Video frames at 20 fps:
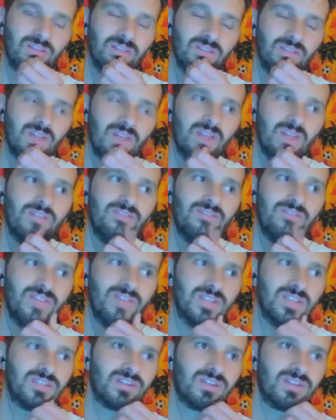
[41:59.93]

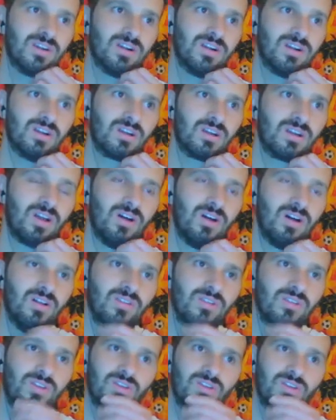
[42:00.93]
Fisker
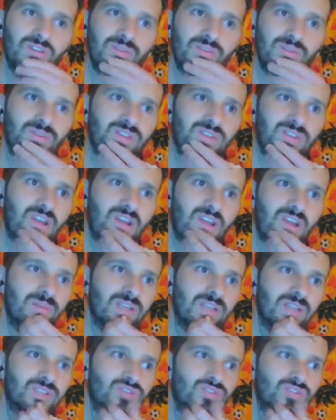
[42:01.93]
called Early Retirement
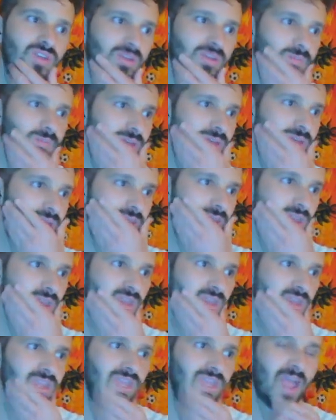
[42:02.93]
Extreme,
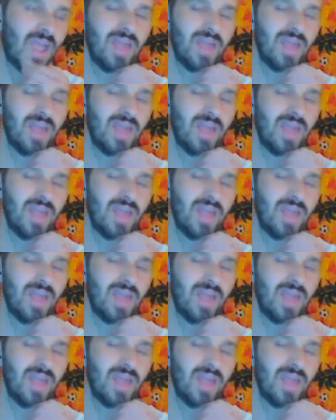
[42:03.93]
he kind